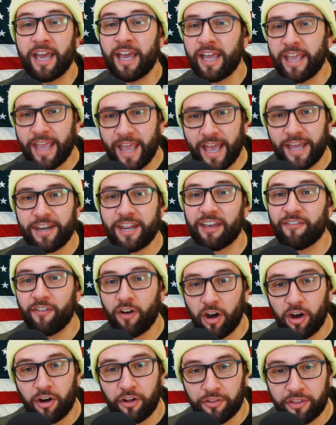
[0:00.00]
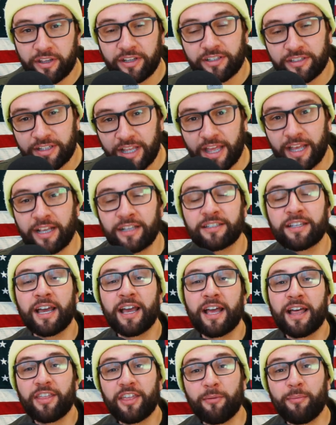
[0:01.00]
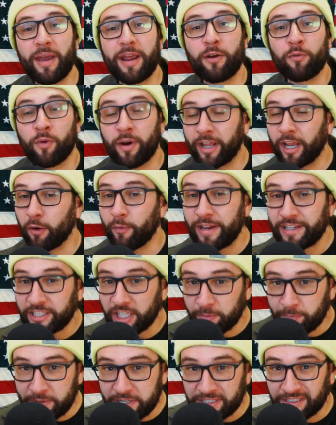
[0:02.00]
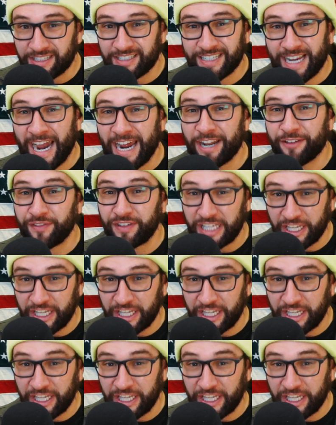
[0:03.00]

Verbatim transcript: you had to have all these things that made running a resale business kind of